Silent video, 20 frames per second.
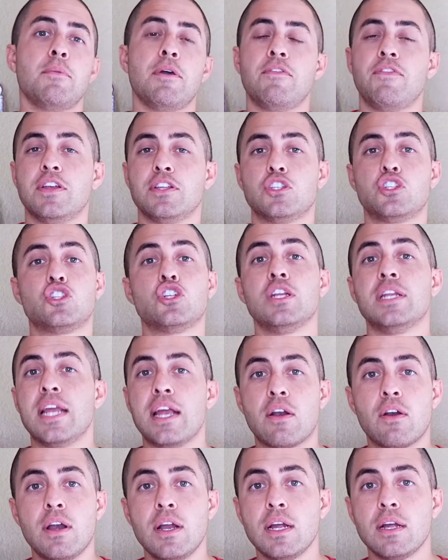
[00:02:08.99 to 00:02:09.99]
If it's
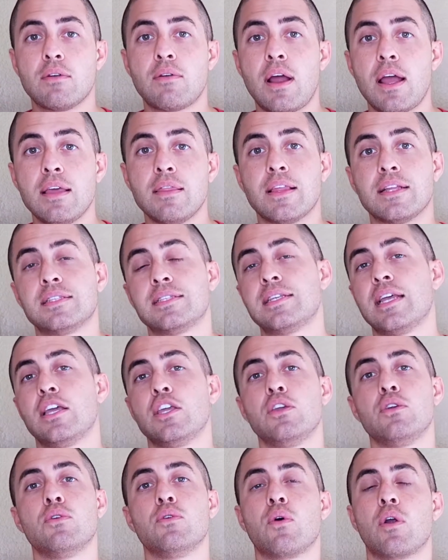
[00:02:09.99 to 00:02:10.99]
generic, right? Let's
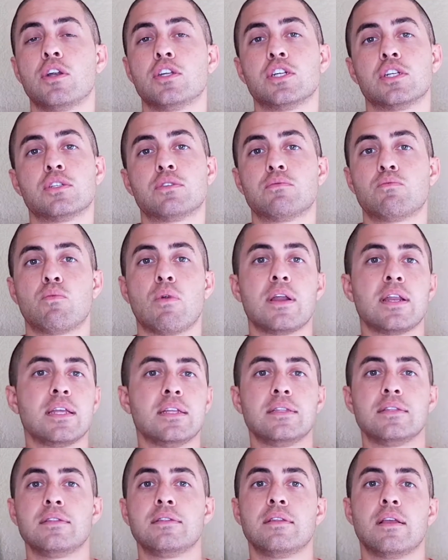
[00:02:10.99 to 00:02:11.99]
say you are just
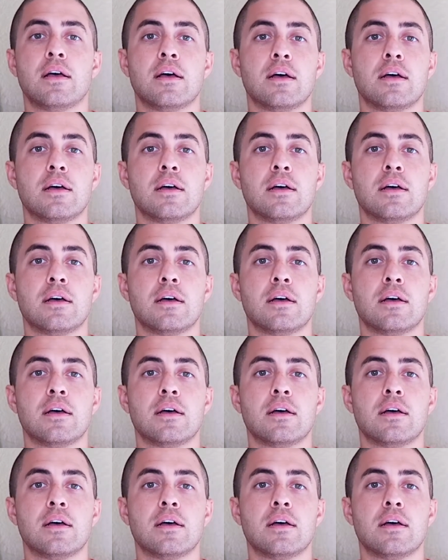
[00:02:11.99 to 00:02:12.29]
running